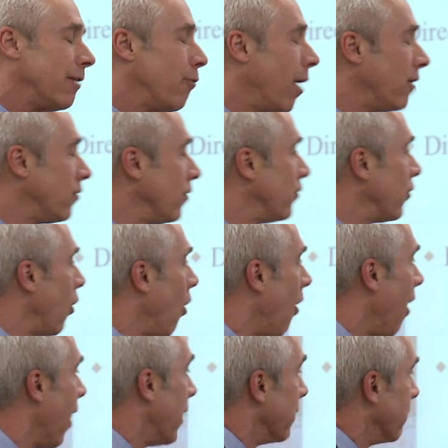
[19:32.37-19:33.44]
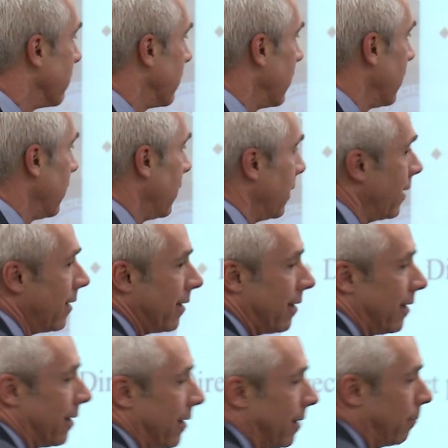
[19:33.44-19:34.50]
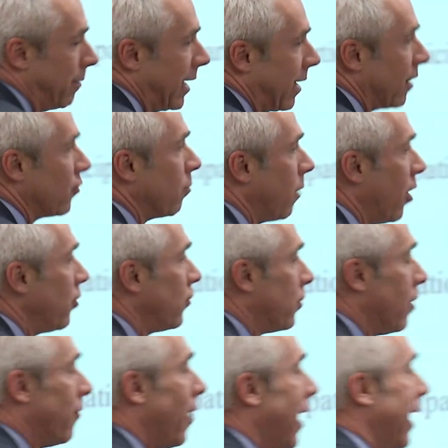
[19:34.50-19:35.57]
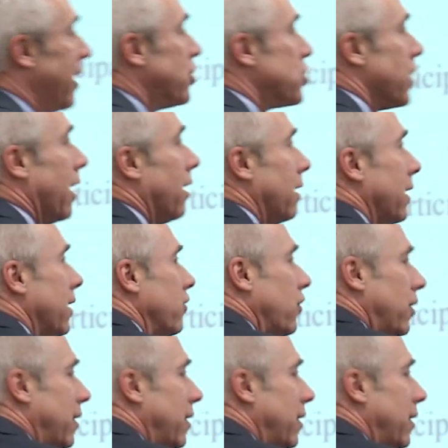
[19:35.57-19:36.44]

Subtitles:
It wasn't so hard. Because most of IHL is